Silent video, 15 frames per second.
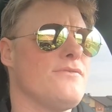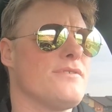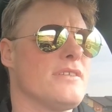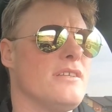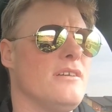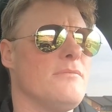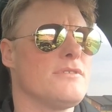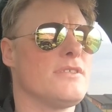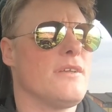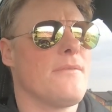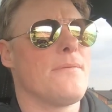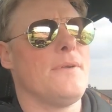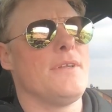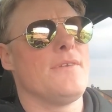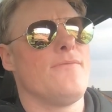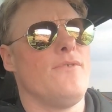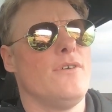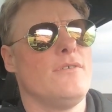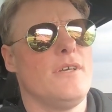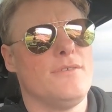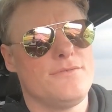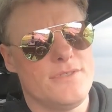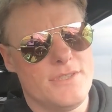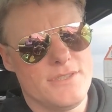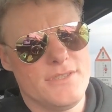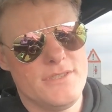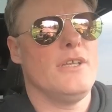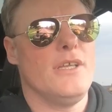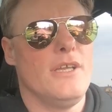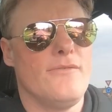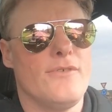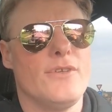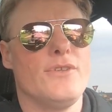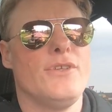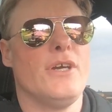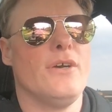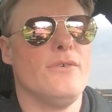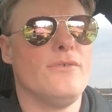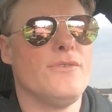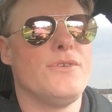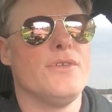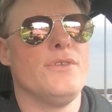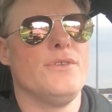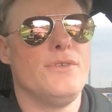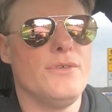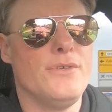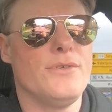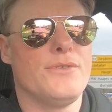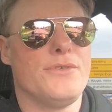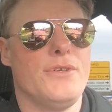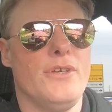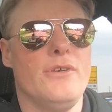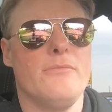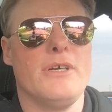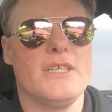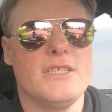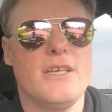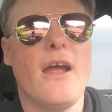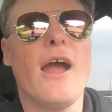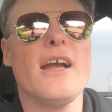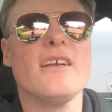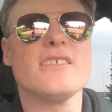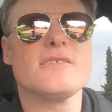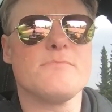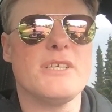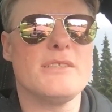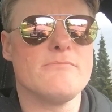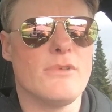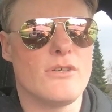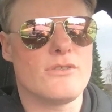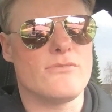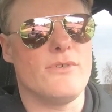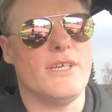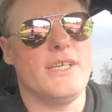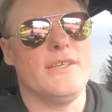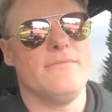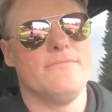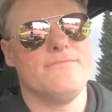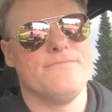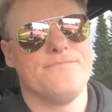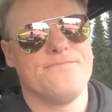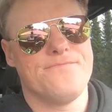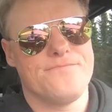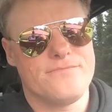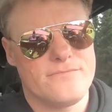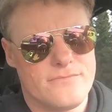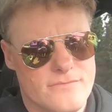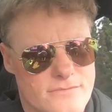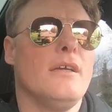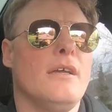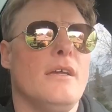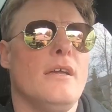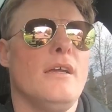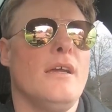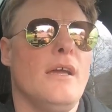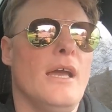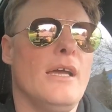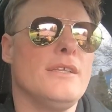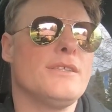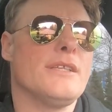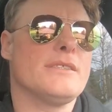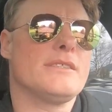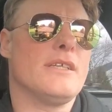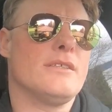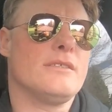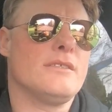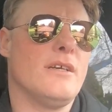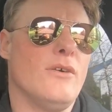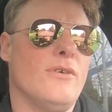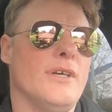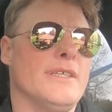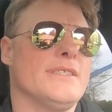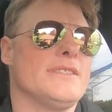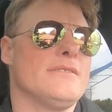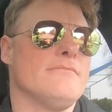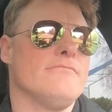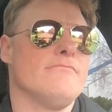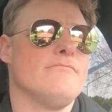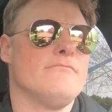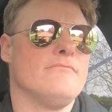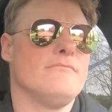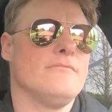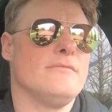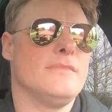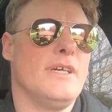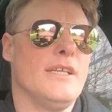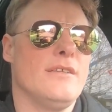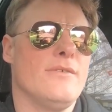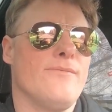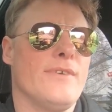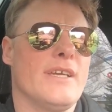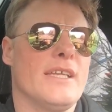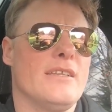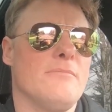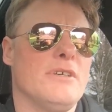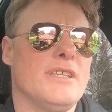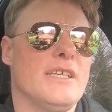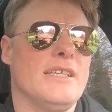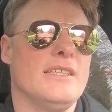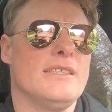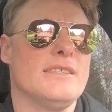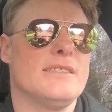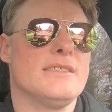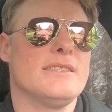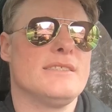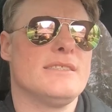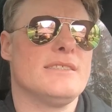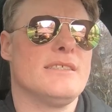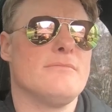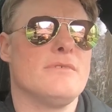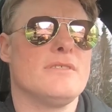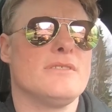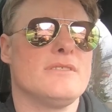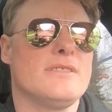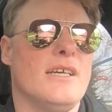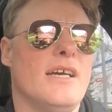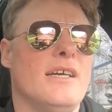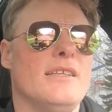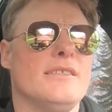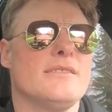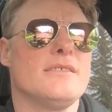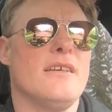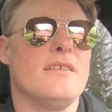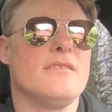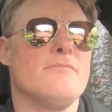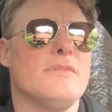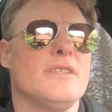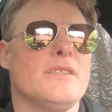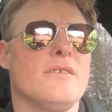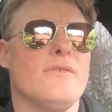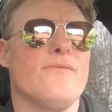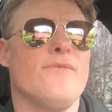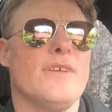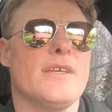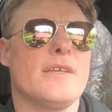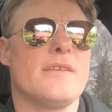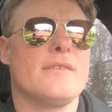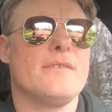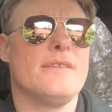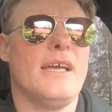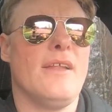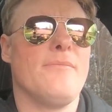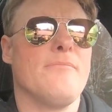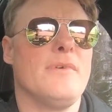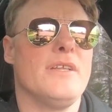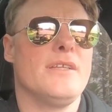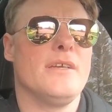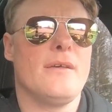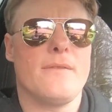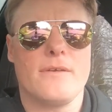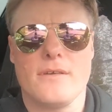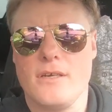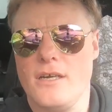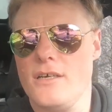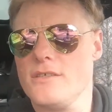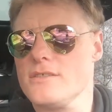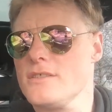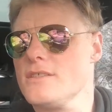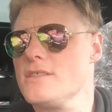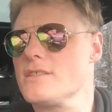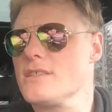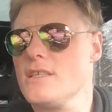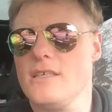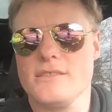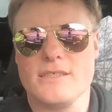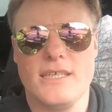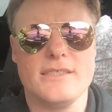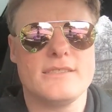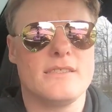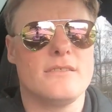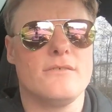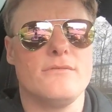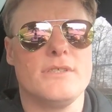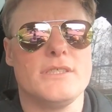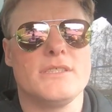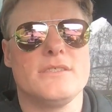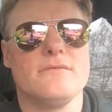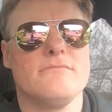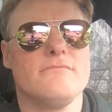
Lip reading: kilometers, 300 to 400, if you don't do too much high-speed motorway. And it has the tow hitch. I don't think anybody else, I'm not entirely certain, but I don't think that many other cars in this class has a tow hitch.